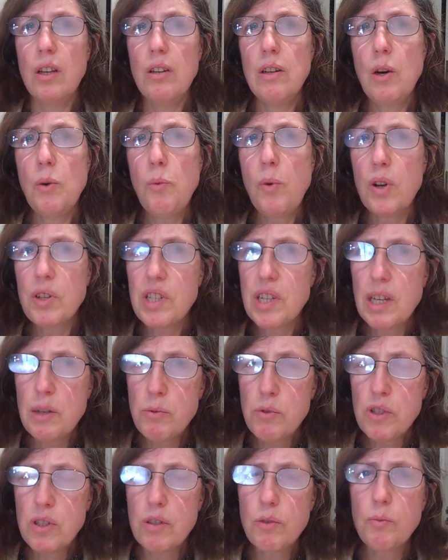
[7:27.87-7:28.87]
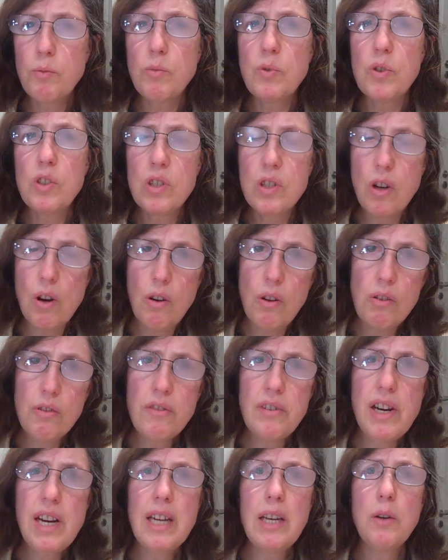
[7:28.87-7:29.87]
you know, what I would
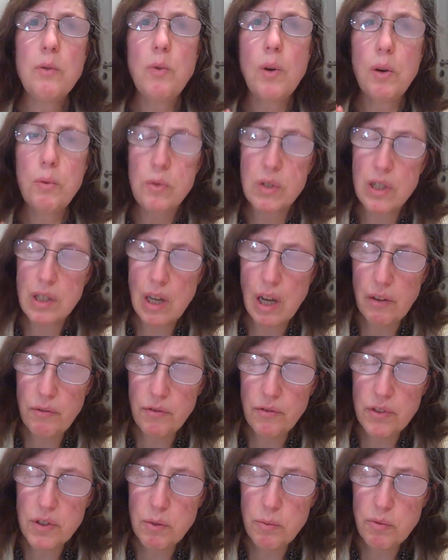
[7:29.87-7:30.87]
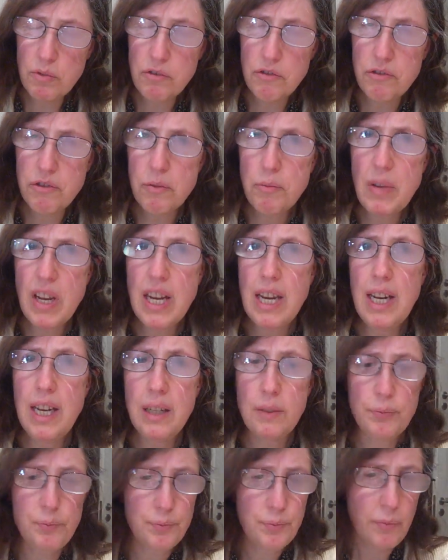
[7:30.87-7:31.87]
tolerate, what was comfortable for me.